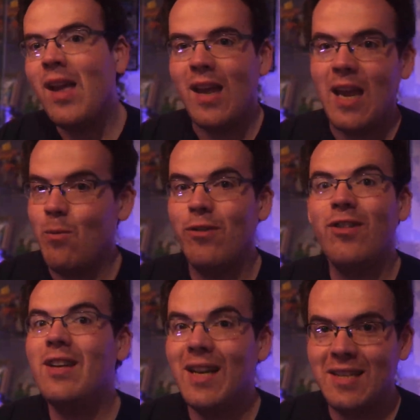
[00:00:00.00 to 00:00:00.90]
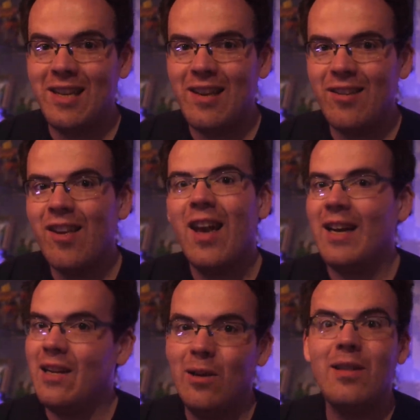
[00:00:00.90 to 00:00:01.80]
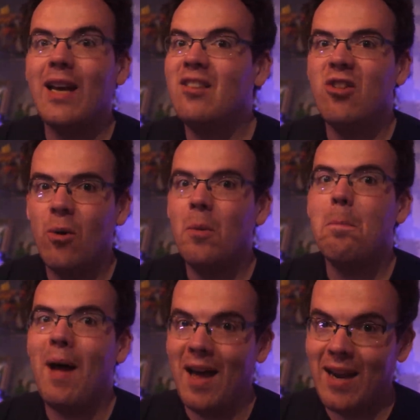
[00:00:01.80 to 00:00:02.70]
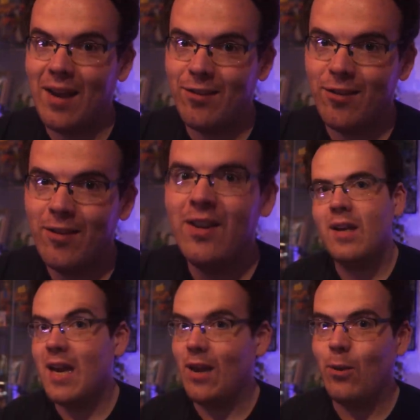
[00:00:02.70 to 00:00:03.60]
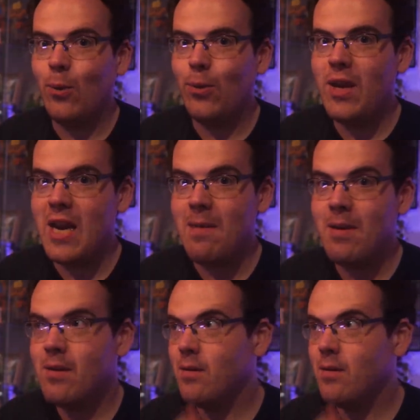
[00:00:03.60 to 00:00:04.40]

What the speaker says: He was the 90s and he looked like a total badass. He had a cool theme,